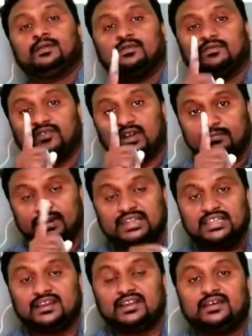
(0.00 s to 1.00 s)
one
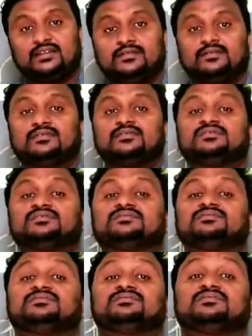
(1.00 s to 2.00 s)
particular
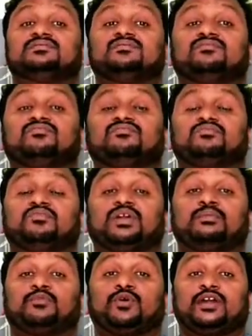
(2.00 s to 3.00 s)

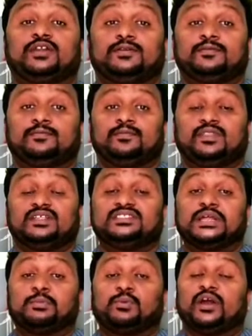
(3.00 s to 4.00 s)
one point.
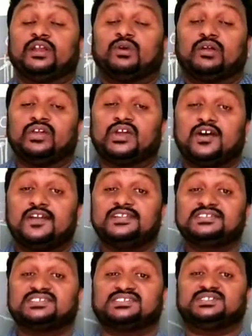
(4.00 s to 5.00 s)
That point what we
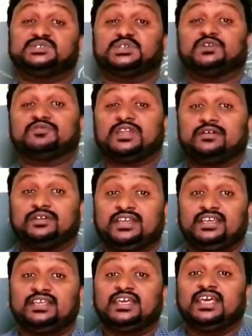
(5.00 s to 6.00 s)
call center of
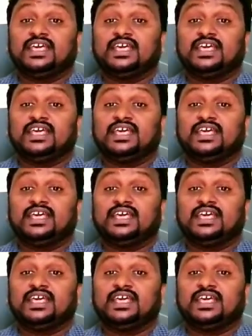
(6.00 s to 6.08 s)
gravity.